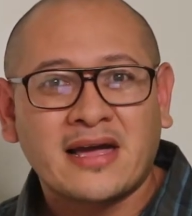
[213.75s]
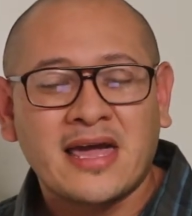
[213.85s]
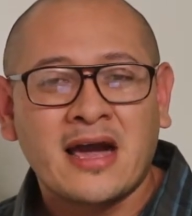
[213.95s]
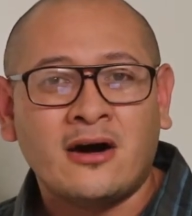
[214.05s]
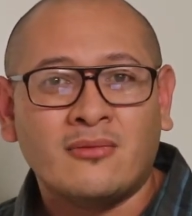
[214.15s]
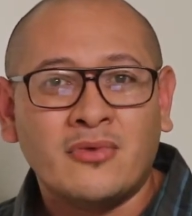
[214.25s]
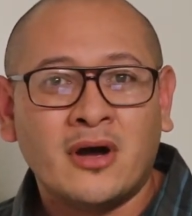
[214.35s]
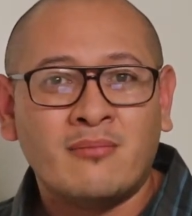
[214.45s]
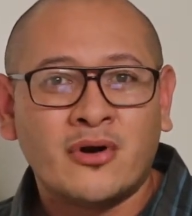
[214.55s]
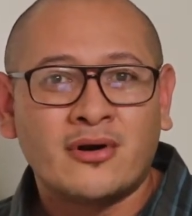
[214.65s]
account
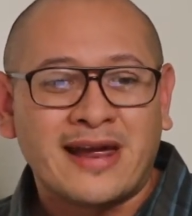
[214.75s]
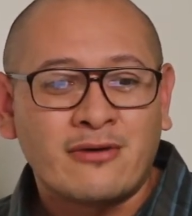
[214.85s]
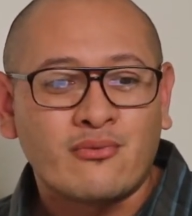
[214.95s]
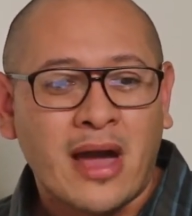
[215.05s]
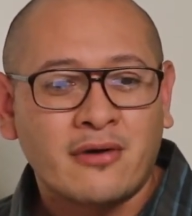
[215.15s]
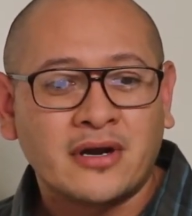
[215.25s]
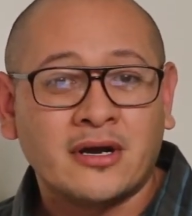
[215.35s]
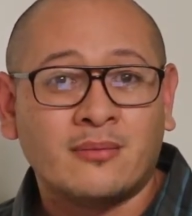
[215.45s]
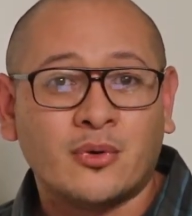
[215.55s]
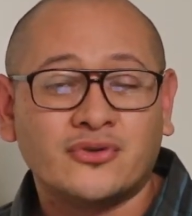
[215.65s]
number and routing
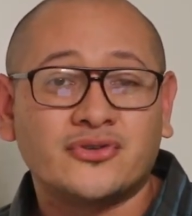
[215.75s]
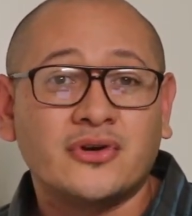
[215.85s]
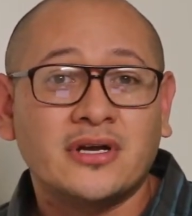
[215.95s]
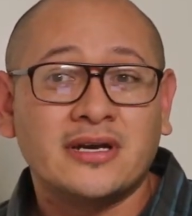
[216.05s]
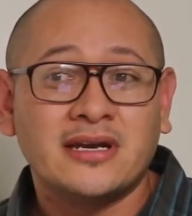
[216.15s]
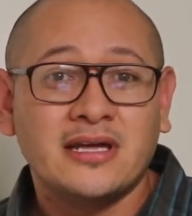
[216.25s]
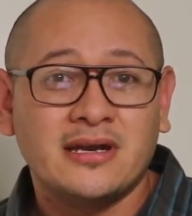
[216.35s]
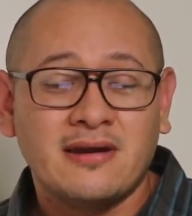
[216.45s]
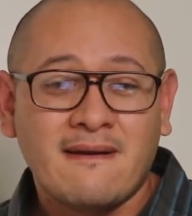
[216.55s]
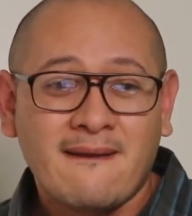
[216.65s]
number. So you're gonna need